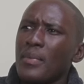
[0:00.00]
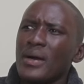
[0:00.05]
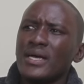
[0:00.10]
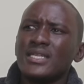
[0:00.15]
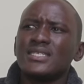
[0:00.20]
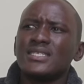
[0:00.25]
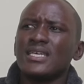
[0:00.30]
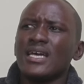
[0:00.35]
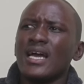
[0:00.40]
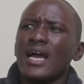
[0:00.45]

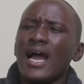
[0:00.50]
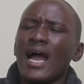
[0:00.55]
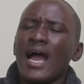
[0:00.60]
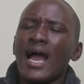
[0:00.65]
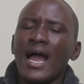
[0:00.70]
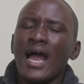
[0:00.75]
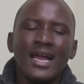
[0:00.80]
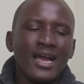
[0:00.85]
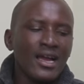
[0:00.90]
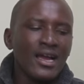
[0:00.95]
But
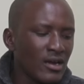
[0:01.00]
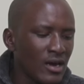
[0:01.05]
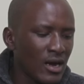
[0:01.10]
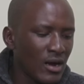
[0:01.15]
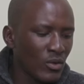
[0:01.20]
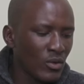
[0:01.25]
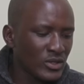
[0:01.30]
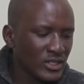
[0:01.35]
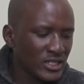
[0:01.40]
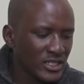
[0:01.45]
I,
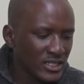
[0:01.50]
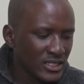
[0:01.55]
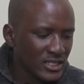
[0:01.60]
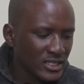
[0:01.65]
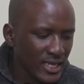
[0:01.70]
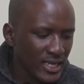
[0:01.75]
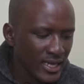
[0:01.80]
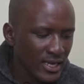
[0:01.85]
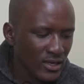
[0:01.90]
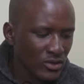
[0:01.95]
I, I was
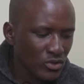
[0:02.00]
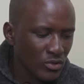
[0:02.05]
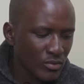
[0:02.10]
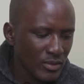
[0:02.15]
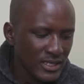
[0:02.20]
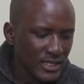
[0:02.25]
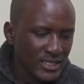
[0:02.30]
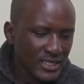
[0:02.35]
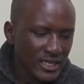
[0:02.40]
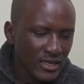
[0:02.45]
just thinking
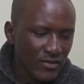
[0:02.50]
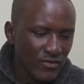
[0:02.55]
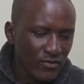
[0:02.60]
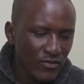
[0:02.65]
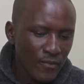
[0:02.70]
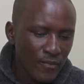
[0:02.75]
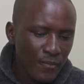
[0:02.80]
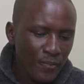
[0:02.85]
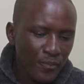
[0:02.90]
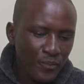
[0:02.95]
to
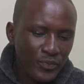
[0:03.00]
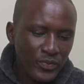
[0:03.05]
myself